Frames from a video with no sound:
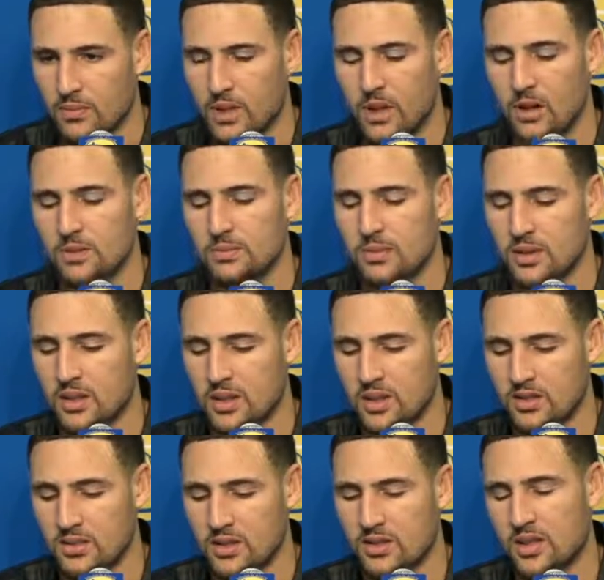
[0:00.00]
No,
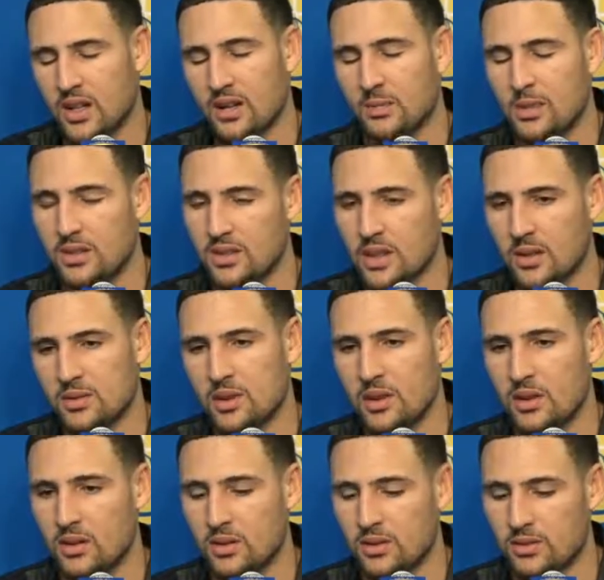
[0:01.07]
because when he's out, my job's a
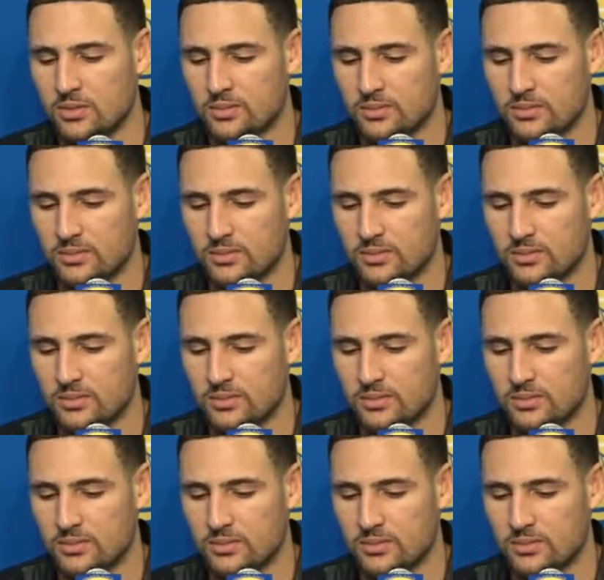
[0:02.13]
lot harder.